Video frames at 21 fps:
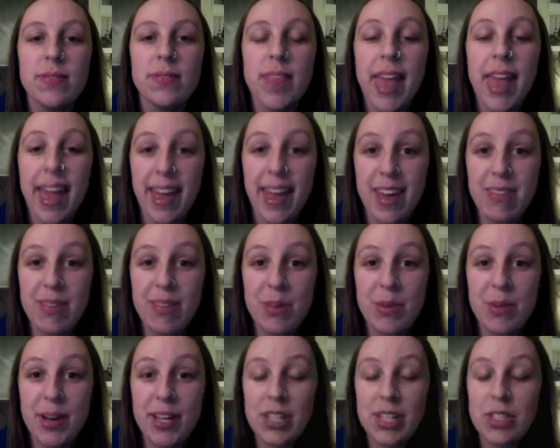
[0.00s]
Hey
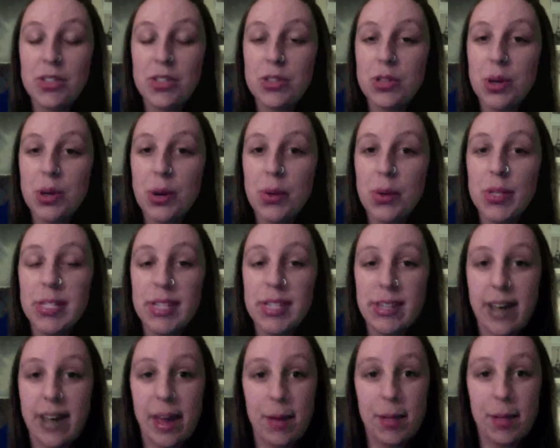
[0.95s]
everyone, so
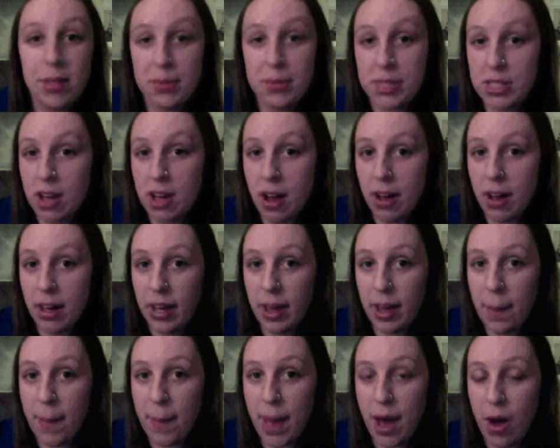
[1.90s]
today I'm going to be talking
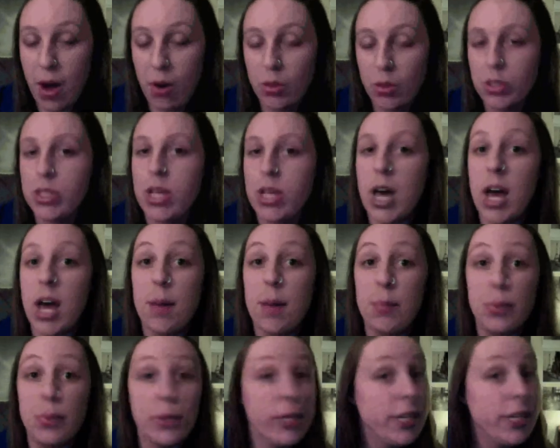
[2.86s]
about a
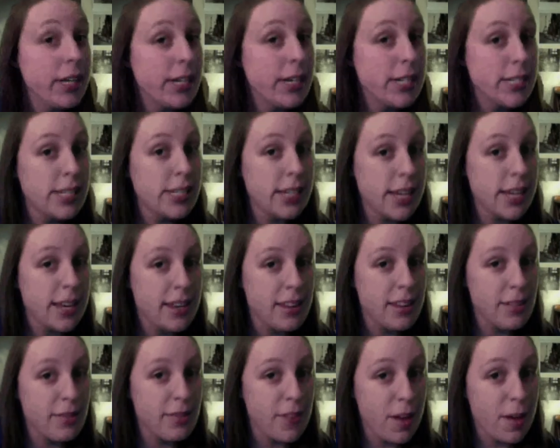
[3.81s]

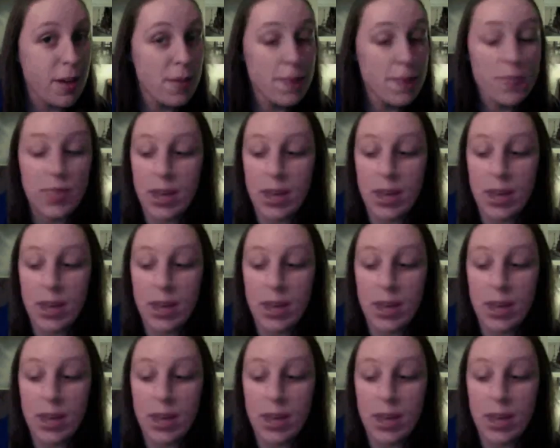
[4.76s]
pre-1990 film.